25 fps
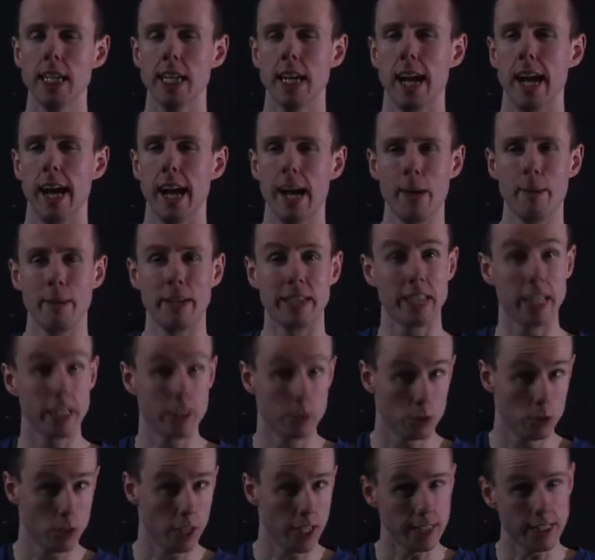I
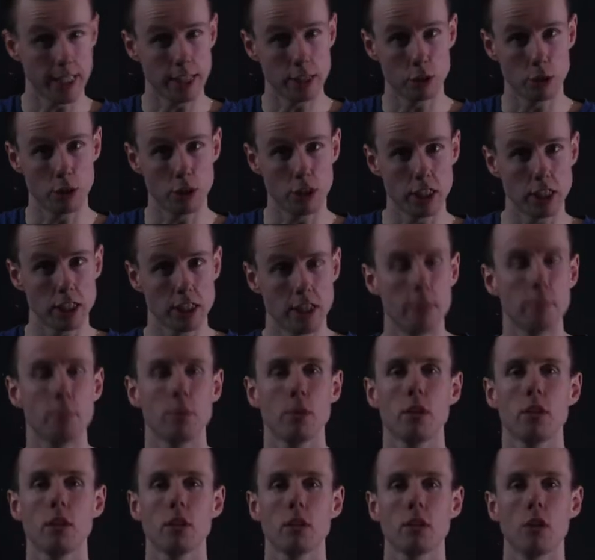did do an
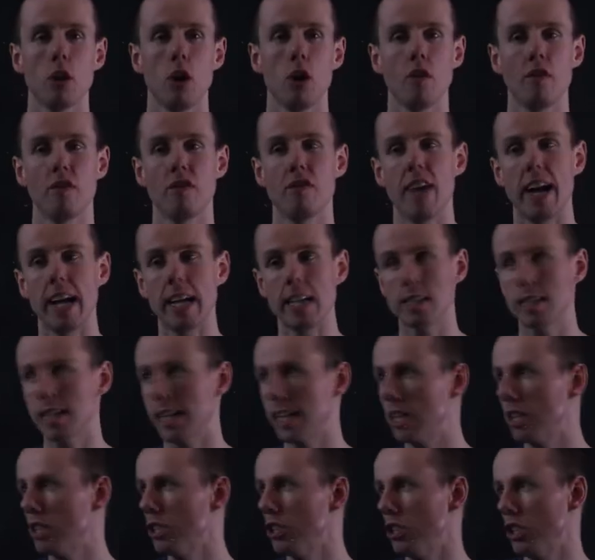example of
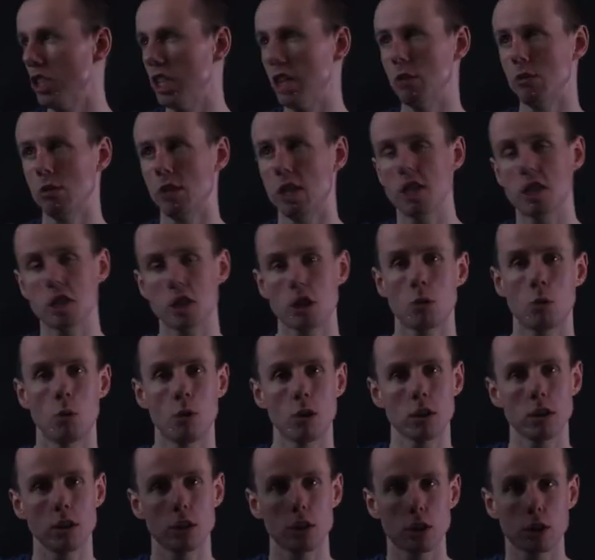finding geodesic
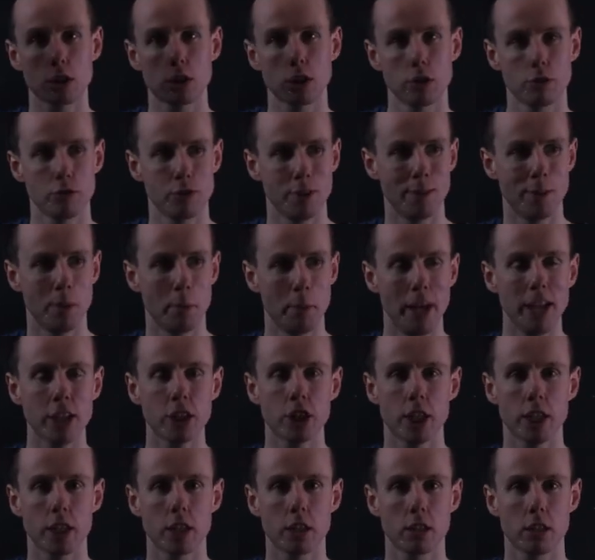coordinates from a
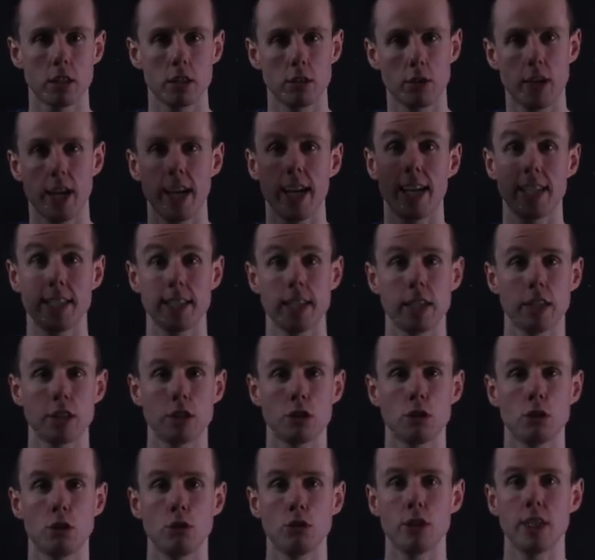metric. Okay, I did it in
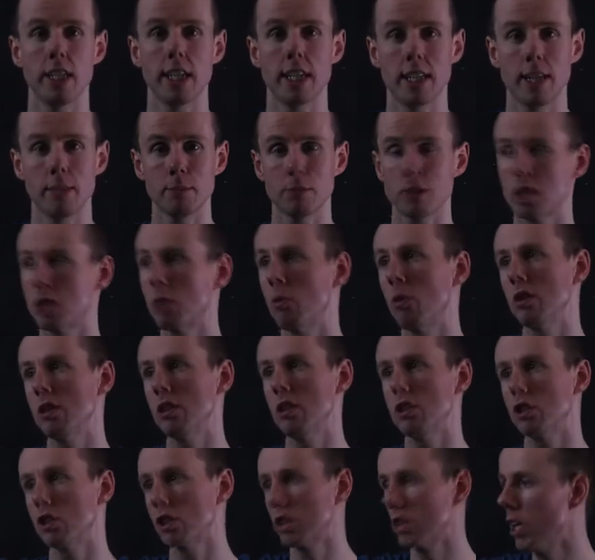2D elliptic
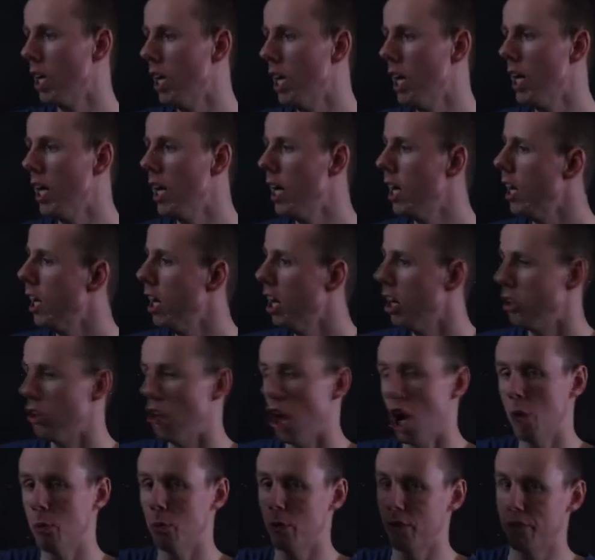coordinates.
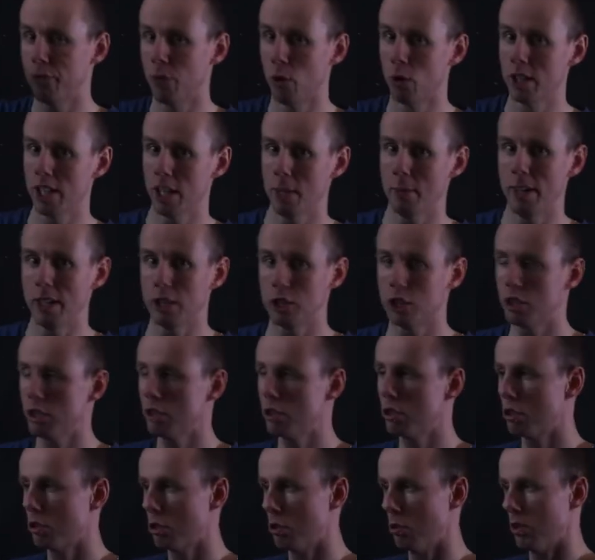Now we're in 4
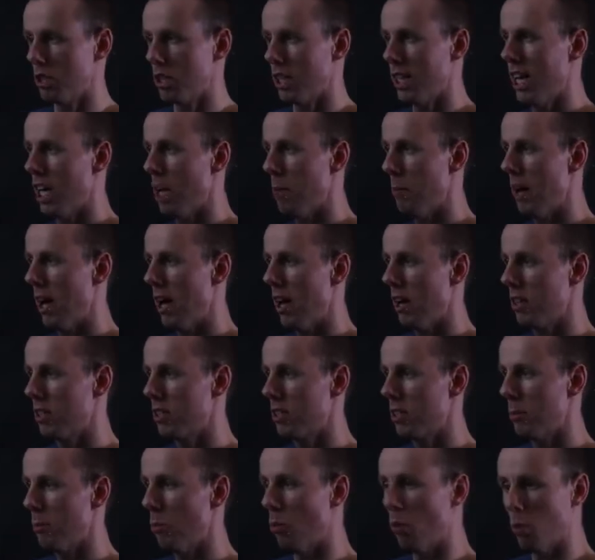dimensions, so it's a little
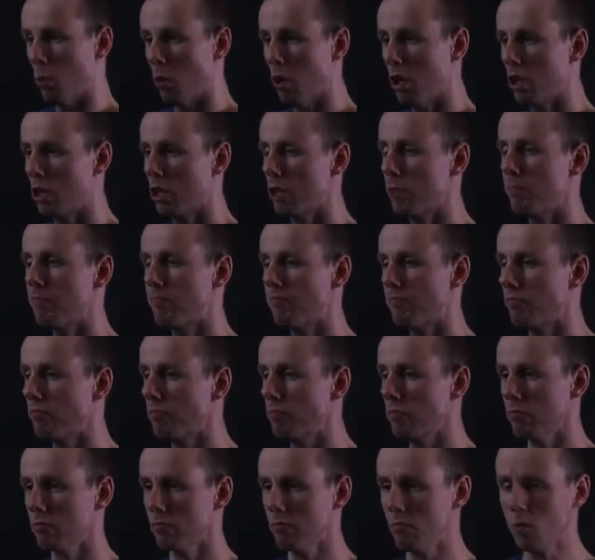bit more work,
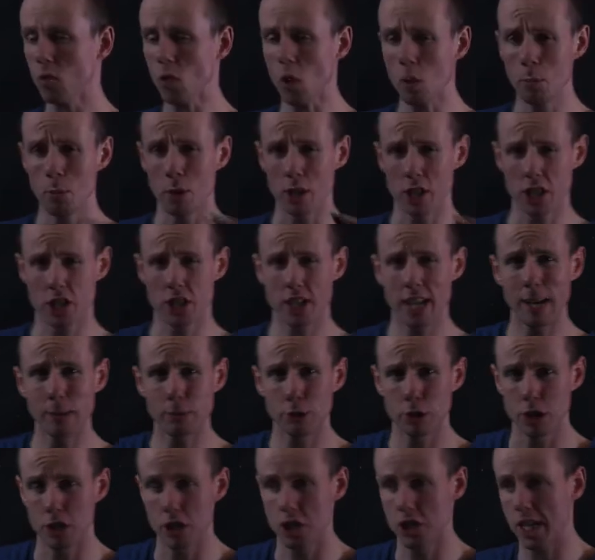but the steps
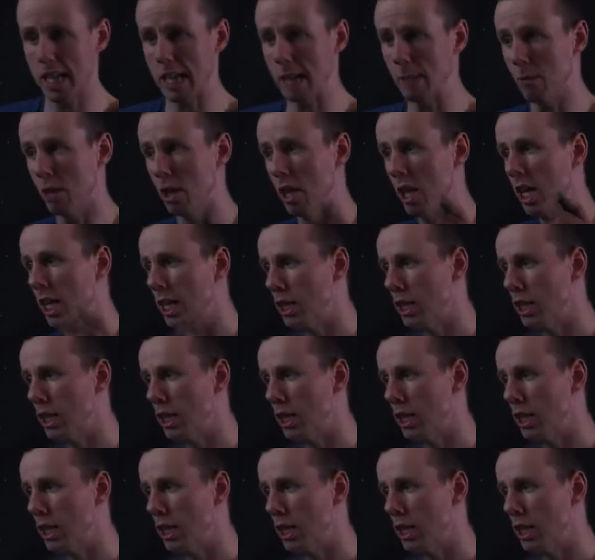are the same.